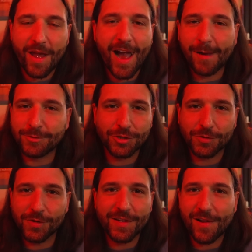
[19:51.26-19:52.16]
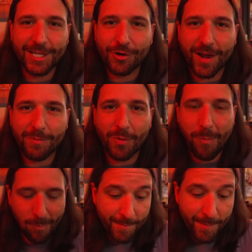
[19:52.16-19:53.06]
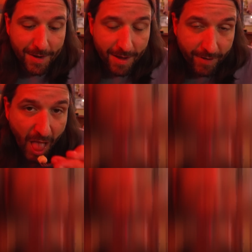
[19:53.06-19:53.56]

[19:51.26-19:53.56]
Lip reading: absolutely incredible. I'm in heaven.